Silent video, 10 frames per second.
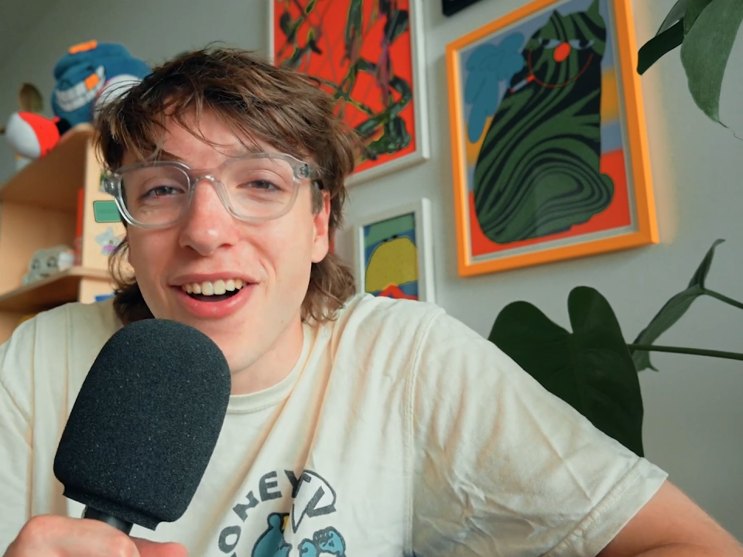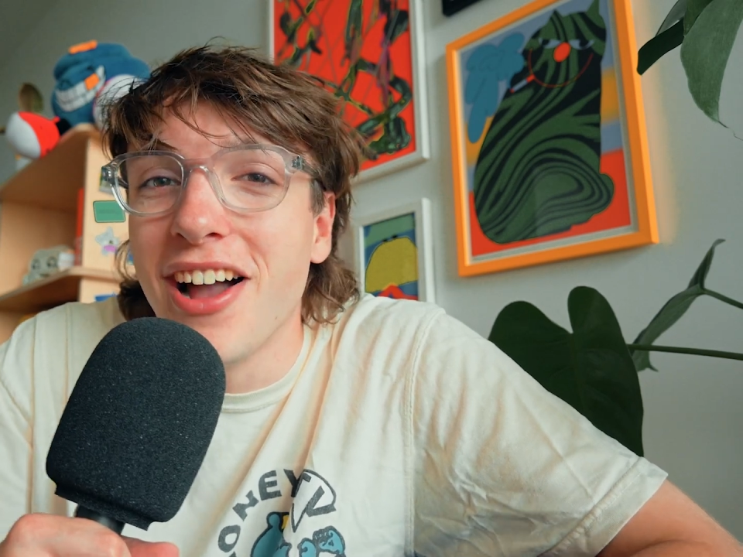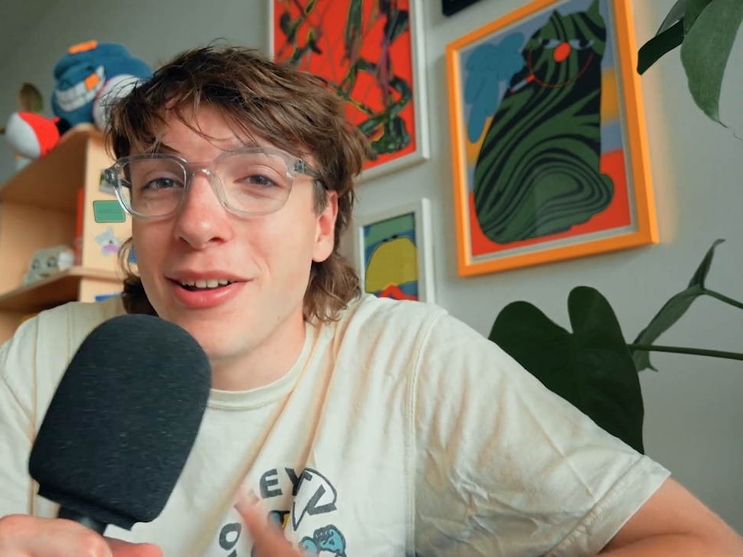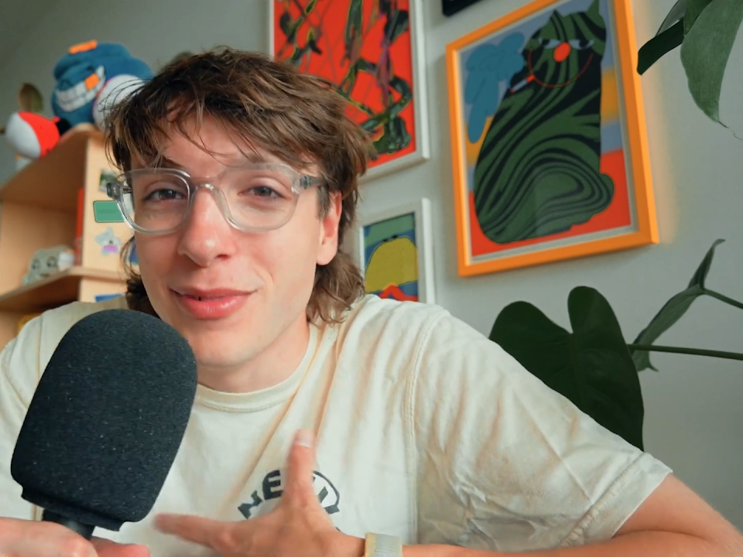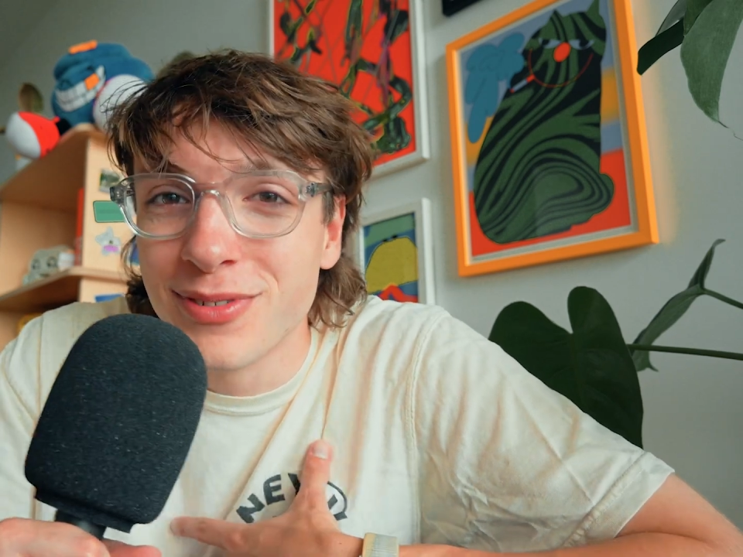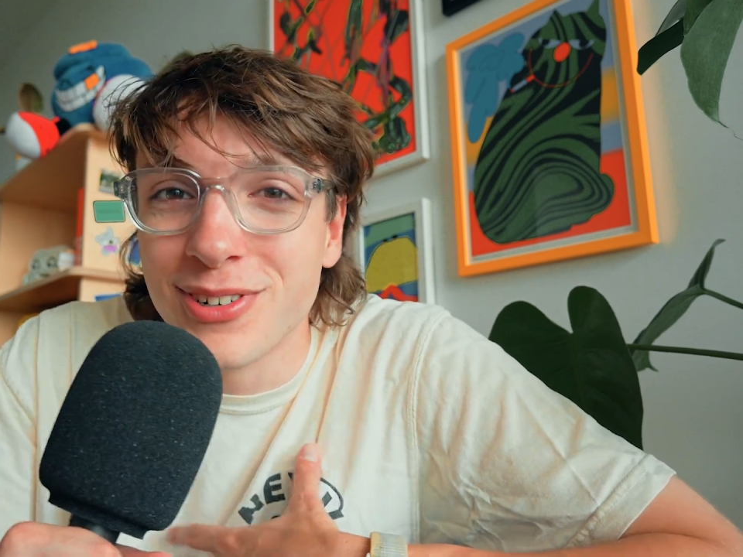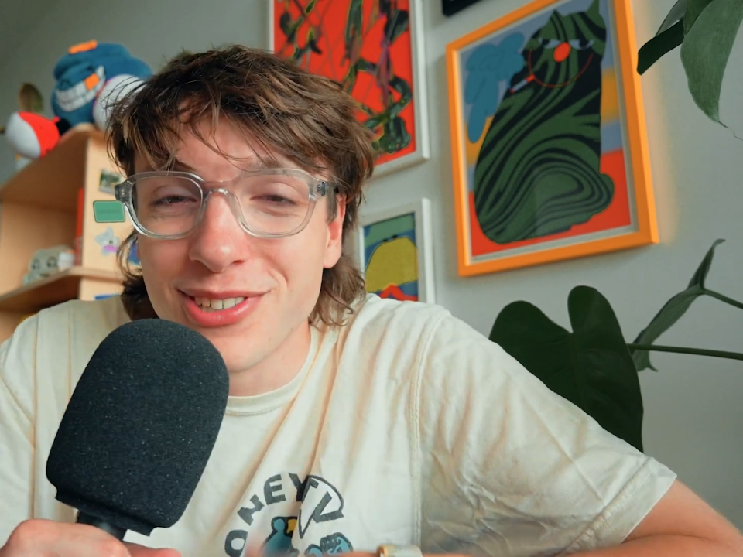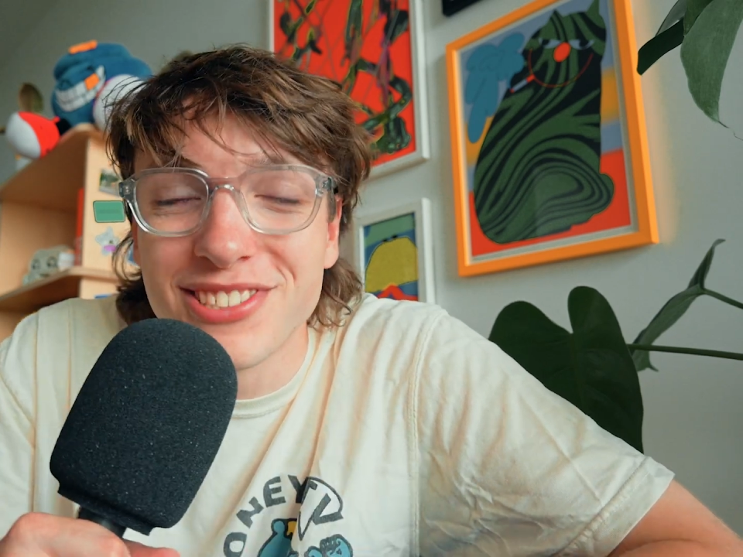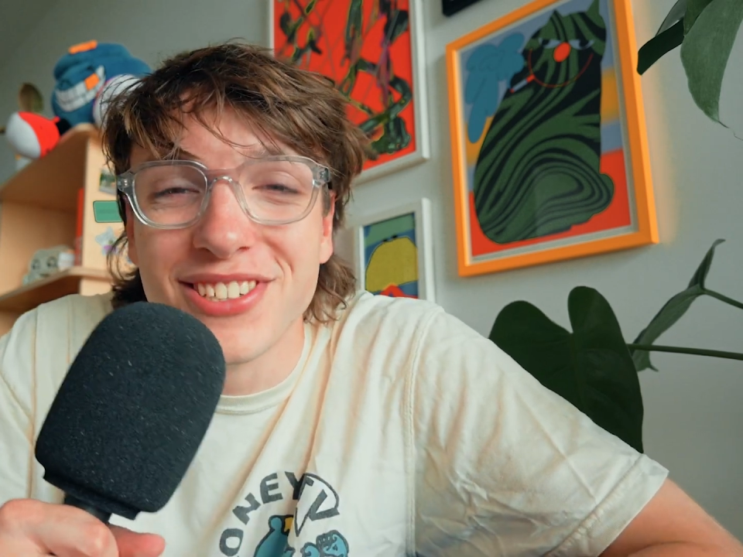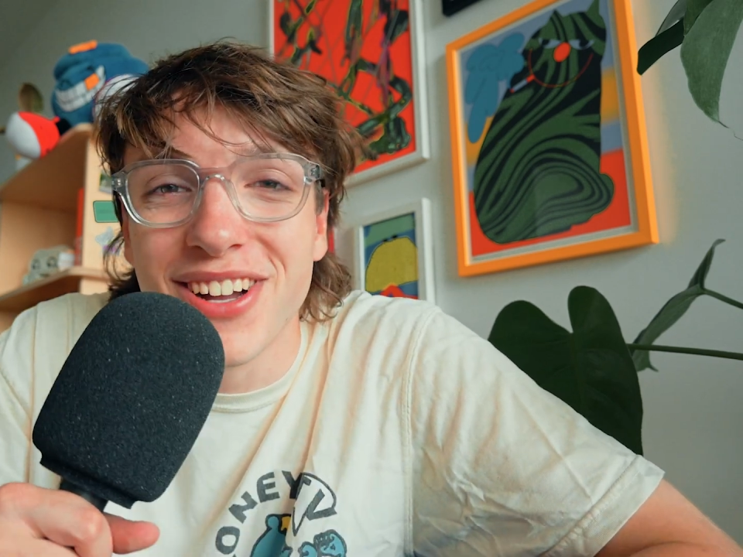I am of
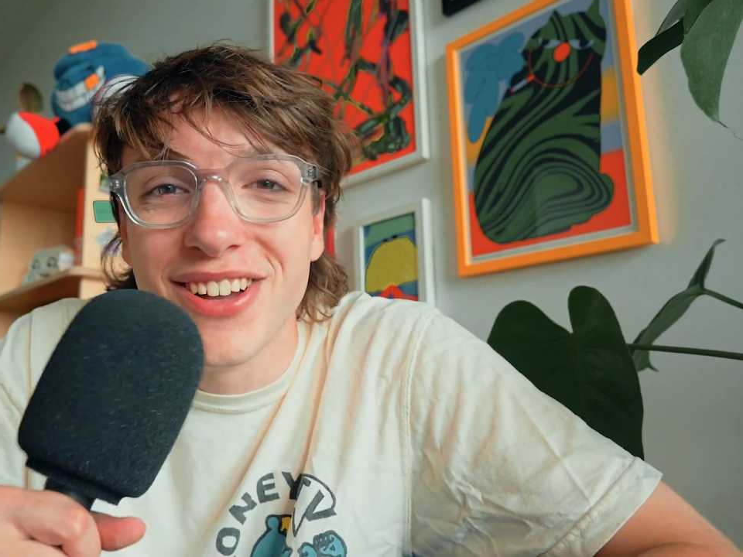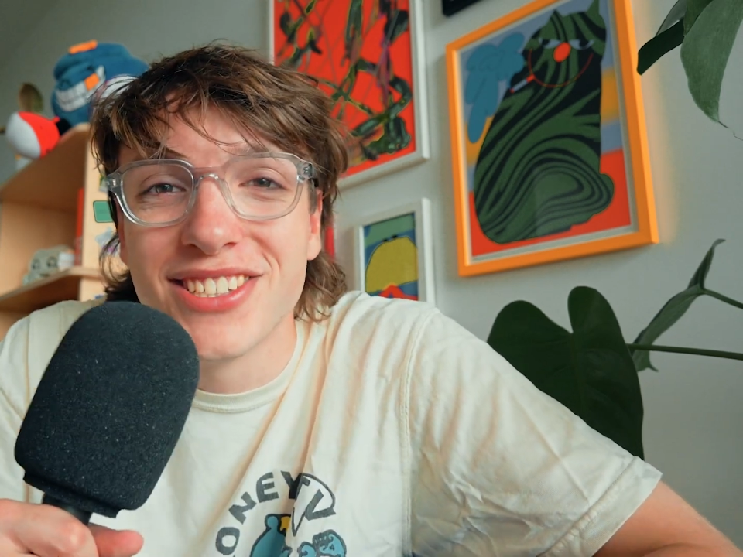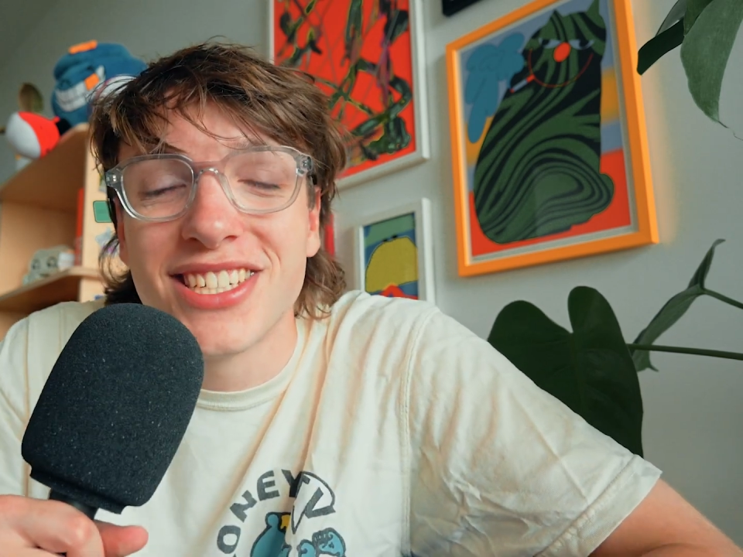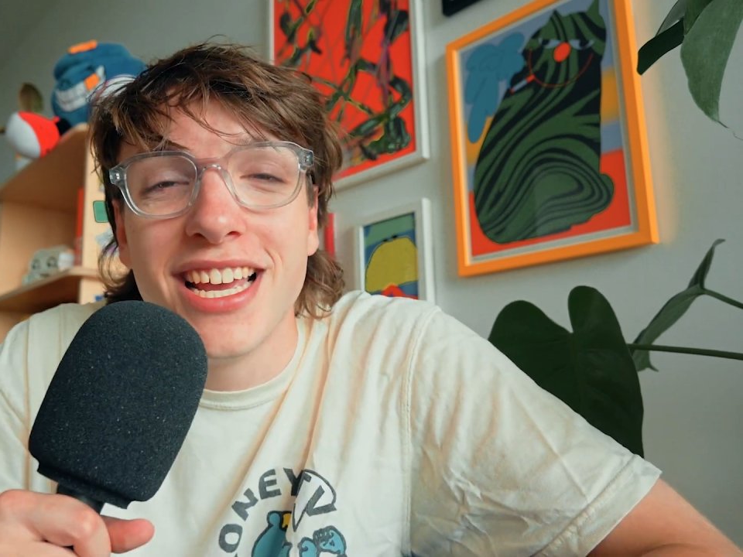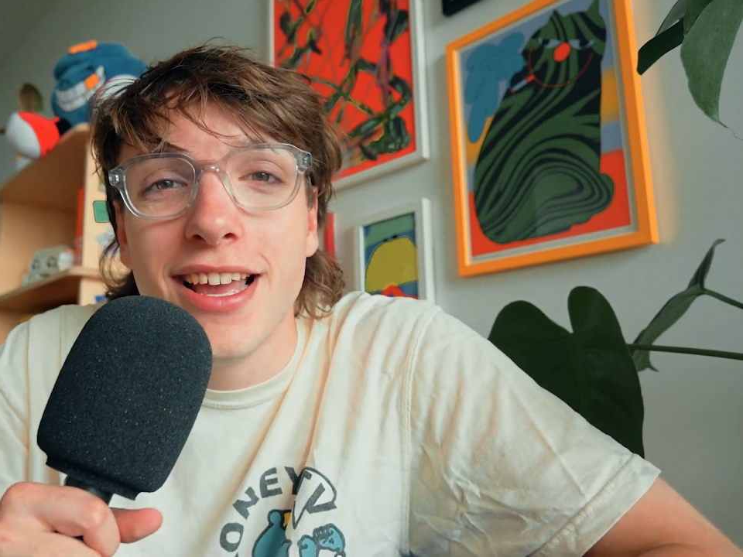course your host,